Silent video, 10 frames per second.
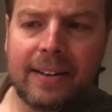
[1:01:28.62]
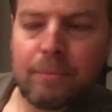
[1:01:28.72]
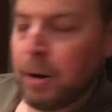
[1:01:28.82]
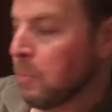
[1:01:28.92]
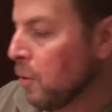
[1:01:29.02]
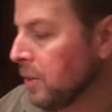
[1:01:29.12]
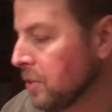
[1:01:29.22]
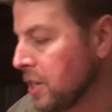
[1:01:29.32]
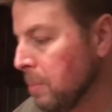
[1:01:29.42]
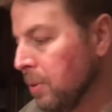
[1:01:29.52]
primordial
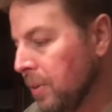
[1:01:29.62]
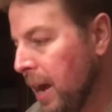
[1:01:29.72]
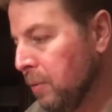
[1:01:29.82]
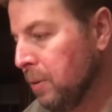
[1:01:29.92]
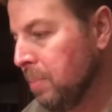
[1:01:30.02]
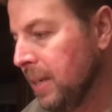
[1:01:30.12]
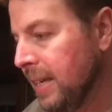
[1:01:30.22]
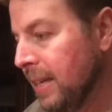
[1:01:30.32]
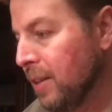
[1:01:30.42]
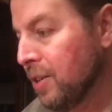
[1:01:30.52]
symbol, that would
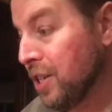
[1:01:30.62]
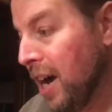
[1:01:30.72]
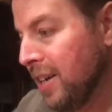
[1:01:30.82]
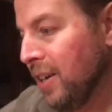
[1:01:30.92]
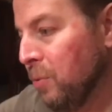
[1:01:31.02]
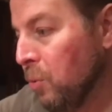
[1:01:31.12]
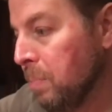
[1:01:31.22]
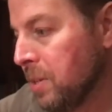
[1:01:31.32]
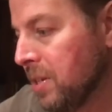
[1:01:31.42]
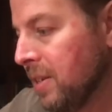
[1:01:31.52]
be either Sonya,
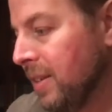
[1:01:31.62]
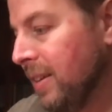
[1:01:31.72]
whoops,